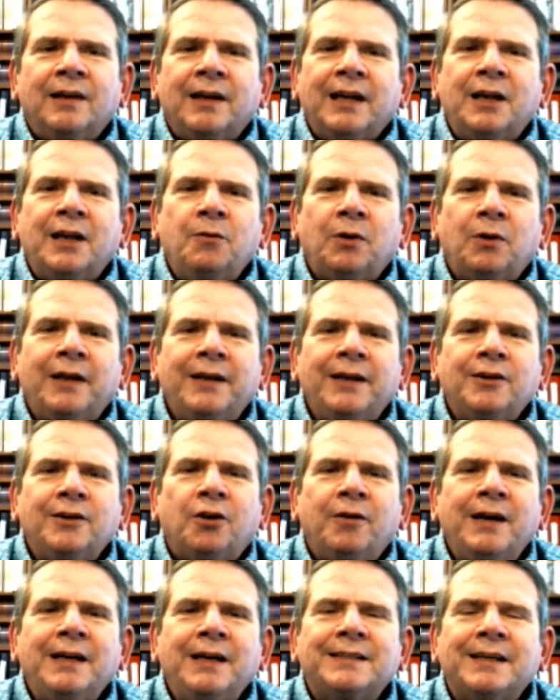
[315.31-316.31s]
He will
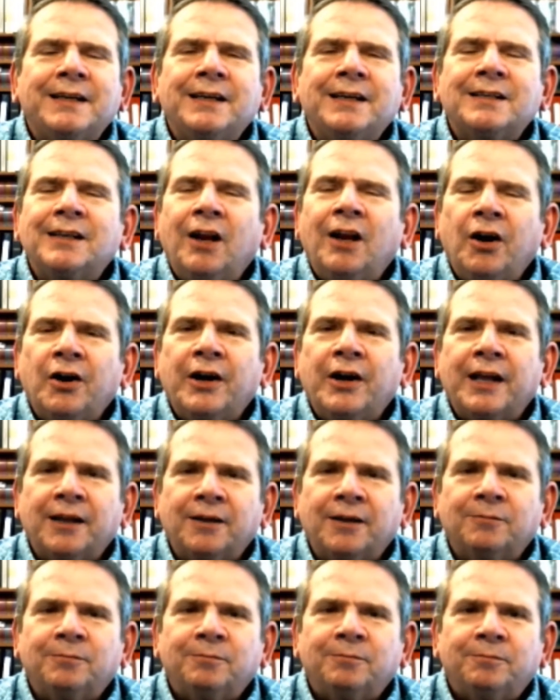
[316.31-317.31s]
increase in his
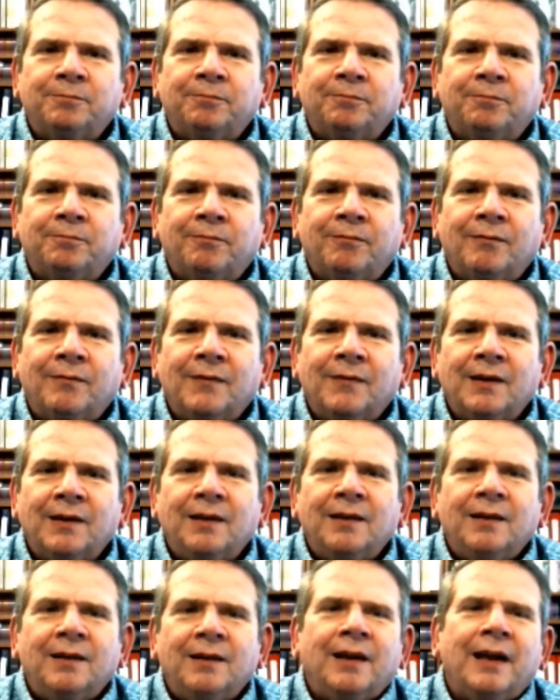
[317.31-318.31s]
learning,
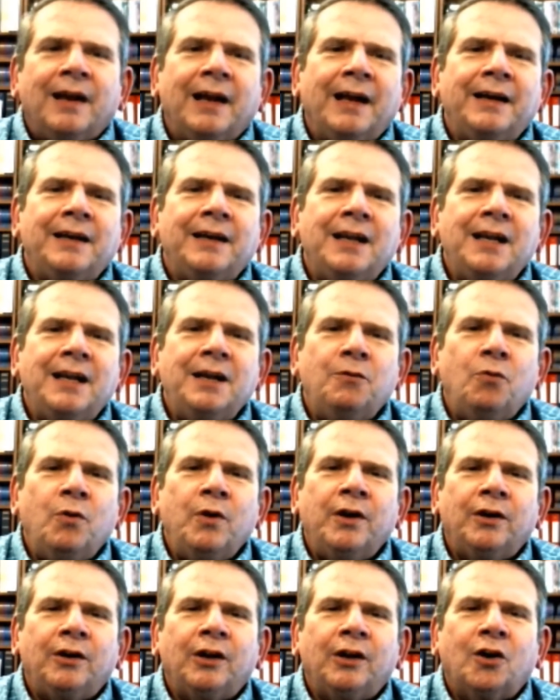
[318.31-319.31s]
and he
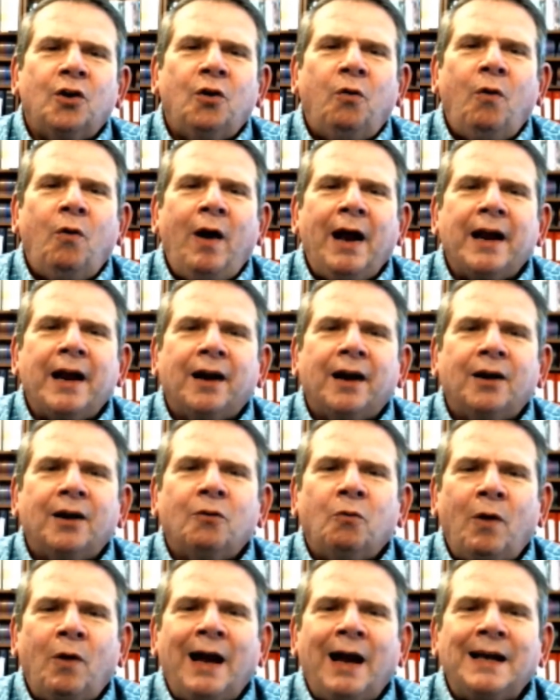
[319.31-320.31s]
will acquire
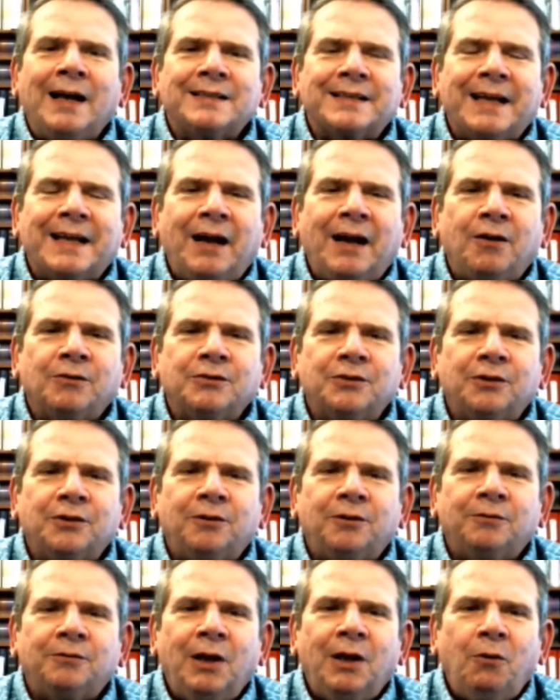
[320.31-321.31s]
wise
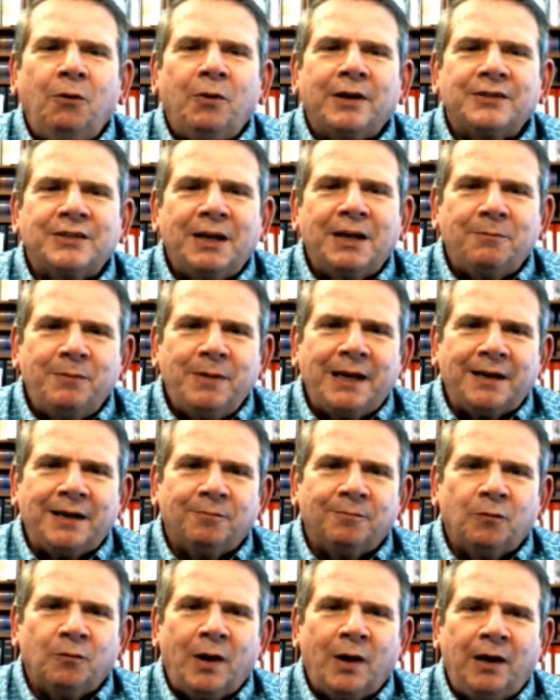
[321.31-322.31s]
counsel. Now, what does that mean?
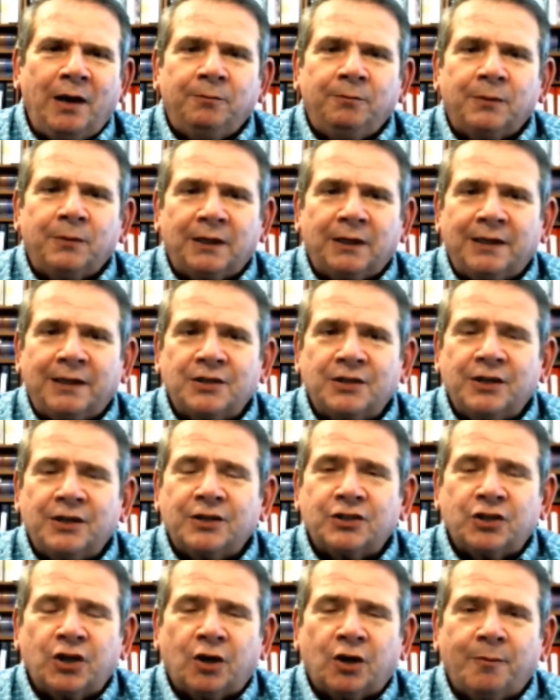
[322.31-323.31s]
Well, listen to
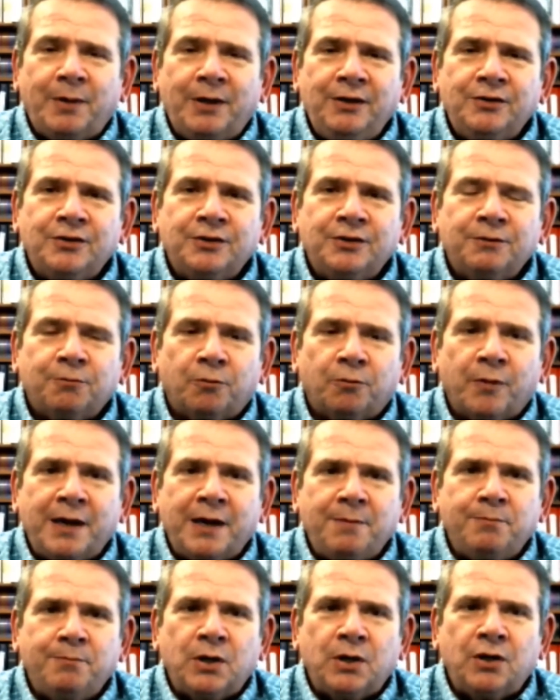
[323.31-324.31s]
sermons,
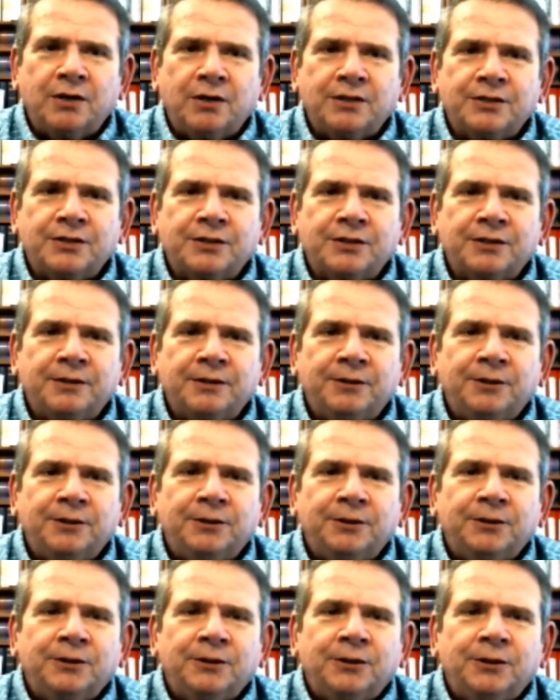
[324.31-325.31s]
read books,
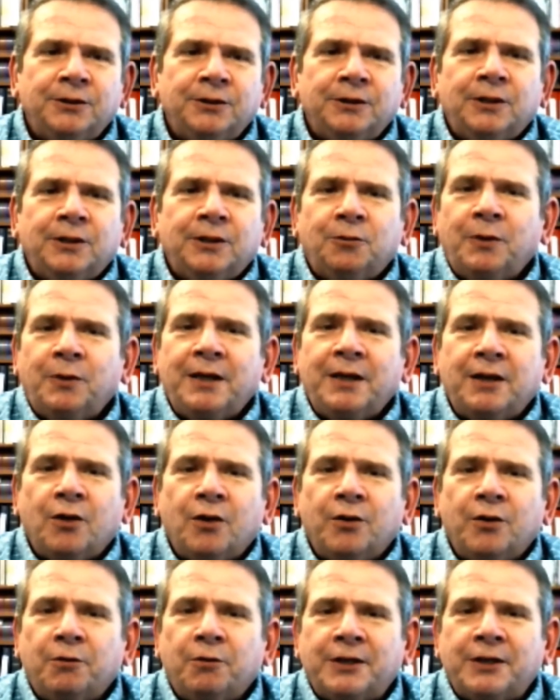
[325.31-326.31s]
we
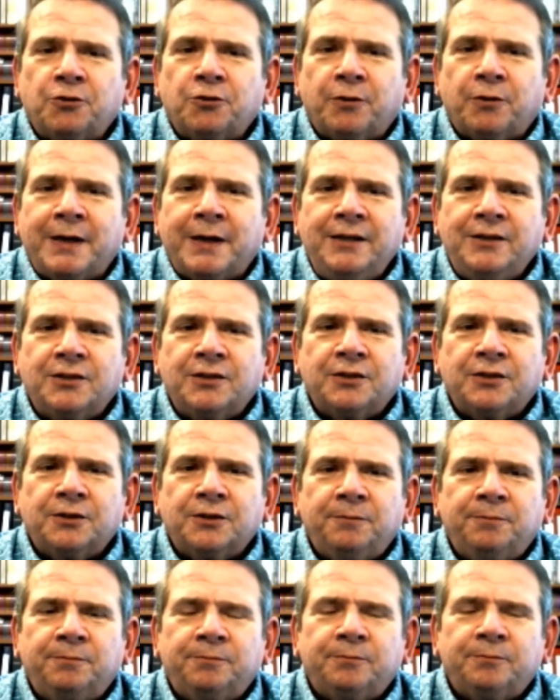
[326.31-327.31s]
go to
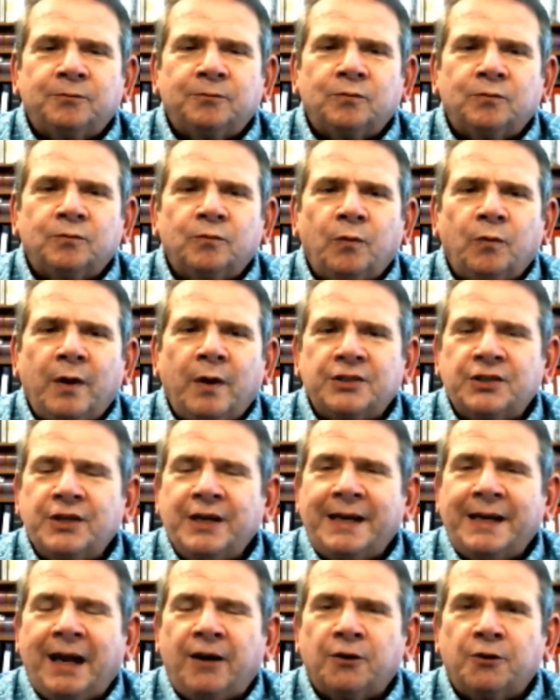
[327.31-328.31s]
retreats, we
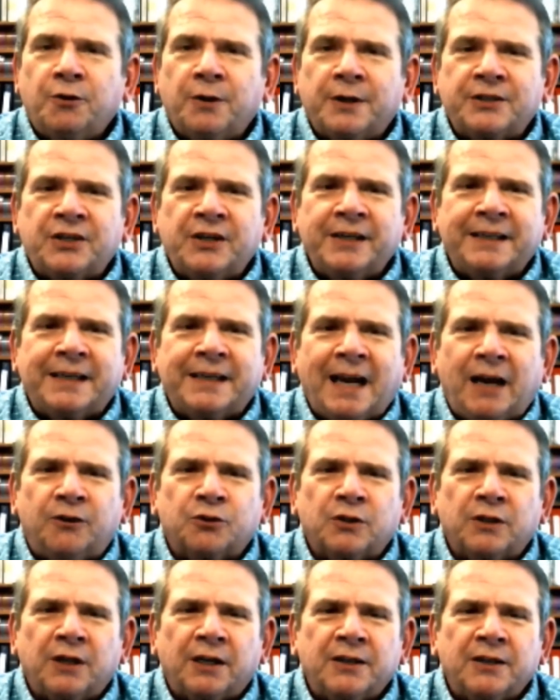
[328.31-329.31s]
seek out Christian
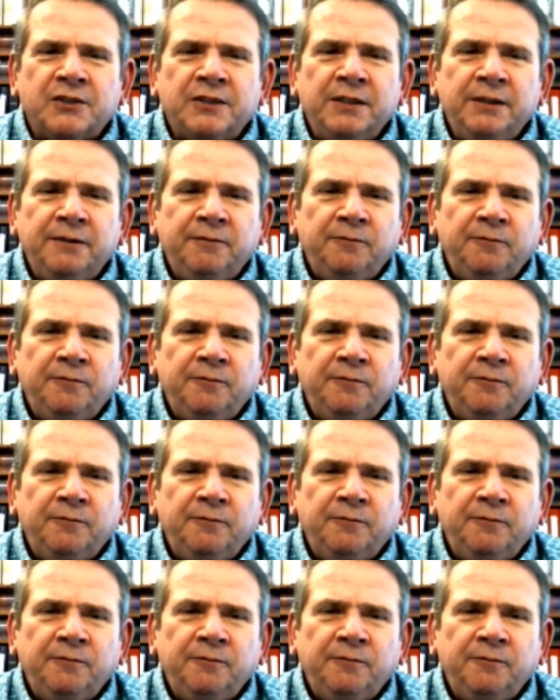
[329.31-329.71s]
counselors.